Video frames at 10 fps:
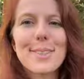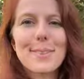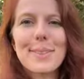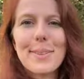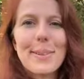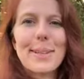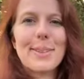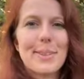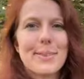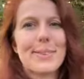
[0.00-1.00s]
a really quick
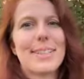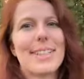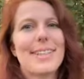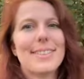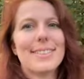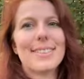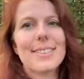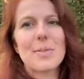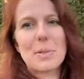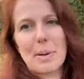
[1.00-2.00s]
note
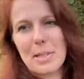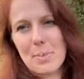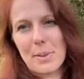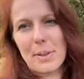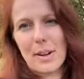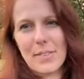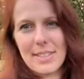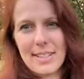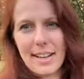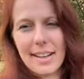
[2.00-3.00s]
is responsible
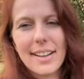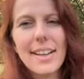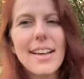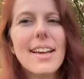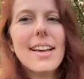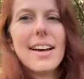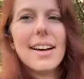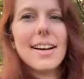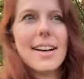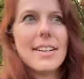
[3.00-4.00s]
harvesting.
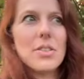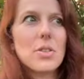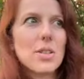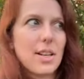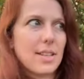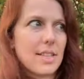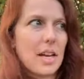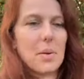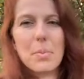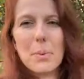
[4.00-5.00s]
To not
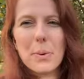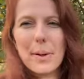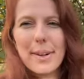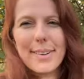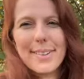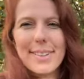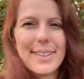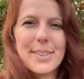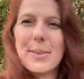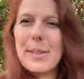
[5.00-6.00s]
take more than
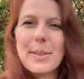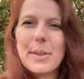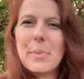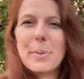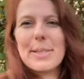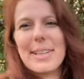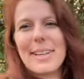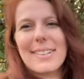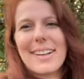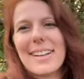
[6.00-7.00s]
like
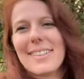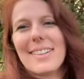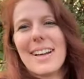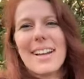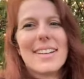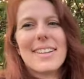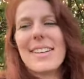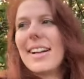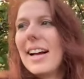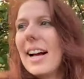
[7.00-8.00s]
20-30%.
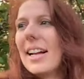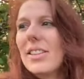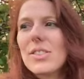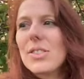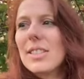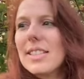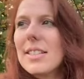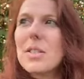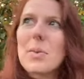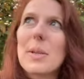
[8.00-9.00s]
I usually
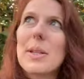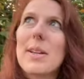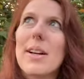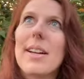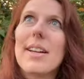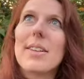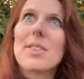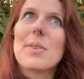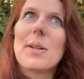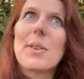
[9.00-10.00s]
see 20, I hear
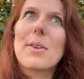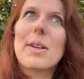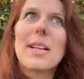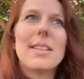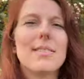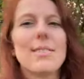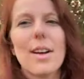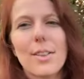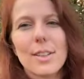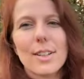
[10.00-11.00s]
20-30,
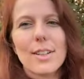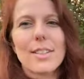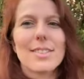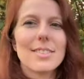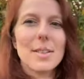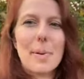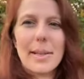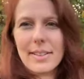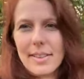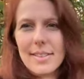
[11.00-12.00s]
a third,
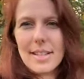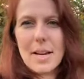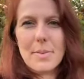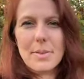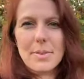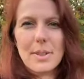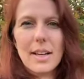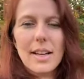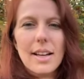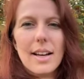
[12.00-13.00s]
depending on the type of,
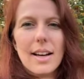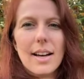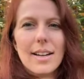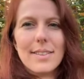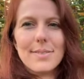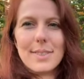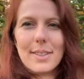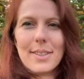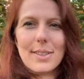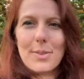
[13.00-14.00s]

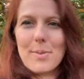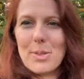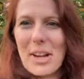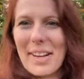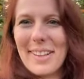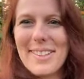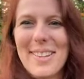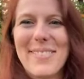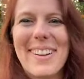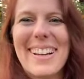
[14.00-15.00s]
sorry, I'm shaking
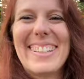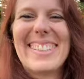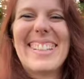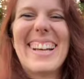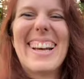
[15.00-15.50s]
so much.